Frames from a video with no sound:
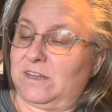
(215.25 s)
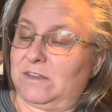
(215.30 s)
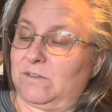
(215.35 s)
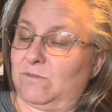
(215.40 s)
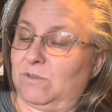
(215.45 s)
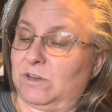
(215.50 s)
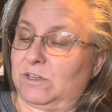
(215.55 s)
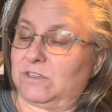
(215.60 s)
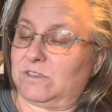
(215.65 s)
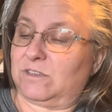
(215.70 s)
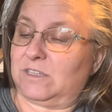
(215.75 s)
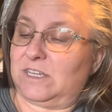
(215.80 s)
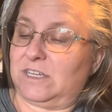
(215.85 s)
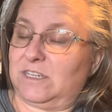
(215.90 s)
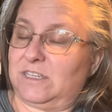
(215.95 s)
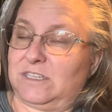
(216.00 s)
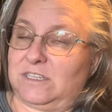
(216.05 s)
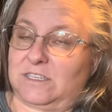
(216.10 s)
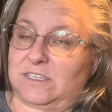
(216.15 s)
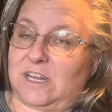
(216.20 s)
It works.
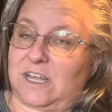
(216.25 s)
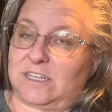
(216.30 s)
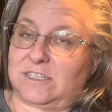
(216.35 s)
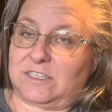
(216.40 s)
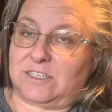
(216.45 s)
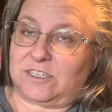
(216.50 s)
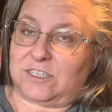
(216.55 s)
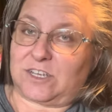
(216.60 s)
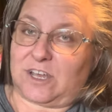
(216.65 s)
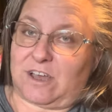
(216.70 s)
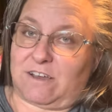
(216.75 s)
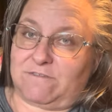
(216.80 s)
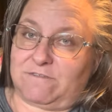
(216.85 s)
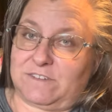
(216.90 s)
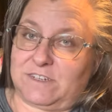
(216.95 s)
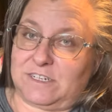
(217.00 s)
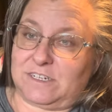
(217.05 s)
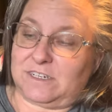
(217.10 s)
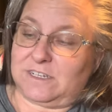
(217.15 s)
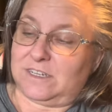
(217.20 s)
It's nice and soft
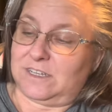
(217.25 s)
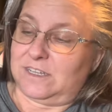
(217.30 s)
and